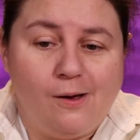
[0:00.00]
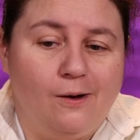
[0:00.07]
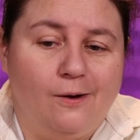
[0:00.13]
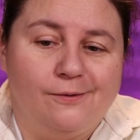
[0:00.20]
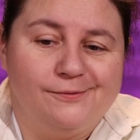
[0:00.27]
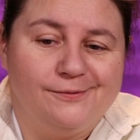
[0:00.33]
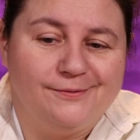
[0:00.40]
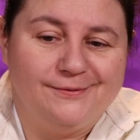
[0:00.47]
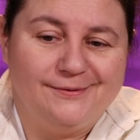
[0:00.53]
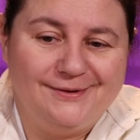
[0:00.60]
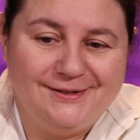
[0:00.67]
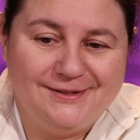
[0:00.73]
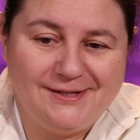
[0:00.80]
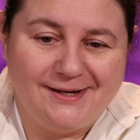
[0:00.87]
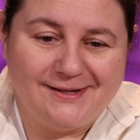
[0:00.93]
Oh,
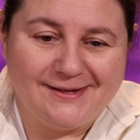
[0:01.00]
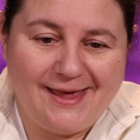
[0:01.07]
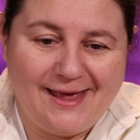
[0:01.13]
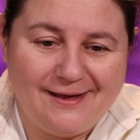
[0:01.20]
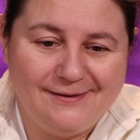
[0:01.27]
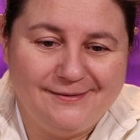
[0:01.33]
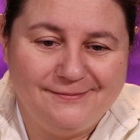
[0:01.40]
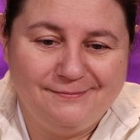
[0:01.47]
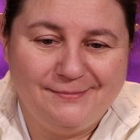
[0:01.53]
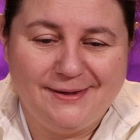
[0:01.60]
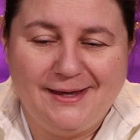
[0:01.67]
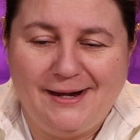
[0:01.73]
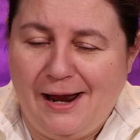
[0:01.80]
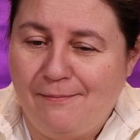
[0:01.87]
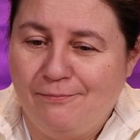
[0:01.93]
6K. But
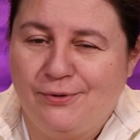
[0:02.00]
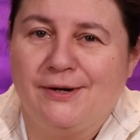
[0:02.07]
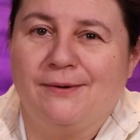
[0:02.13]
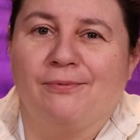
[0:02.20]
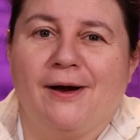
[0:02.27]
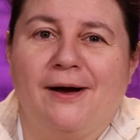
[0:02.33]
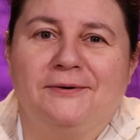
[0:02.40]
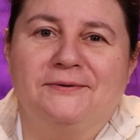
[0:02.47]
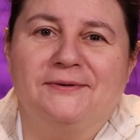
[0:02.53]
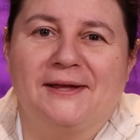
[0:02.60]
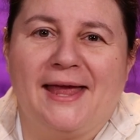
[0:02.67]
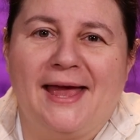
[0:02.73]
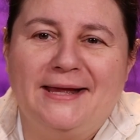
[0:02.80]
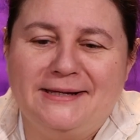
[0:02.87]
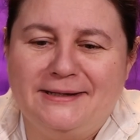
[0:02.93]
then I'm pretty proud of the
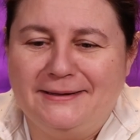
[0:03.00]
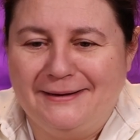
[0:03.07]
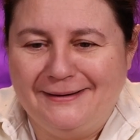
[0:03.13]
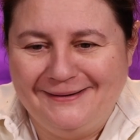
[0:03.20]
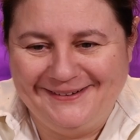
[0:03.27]
Canon.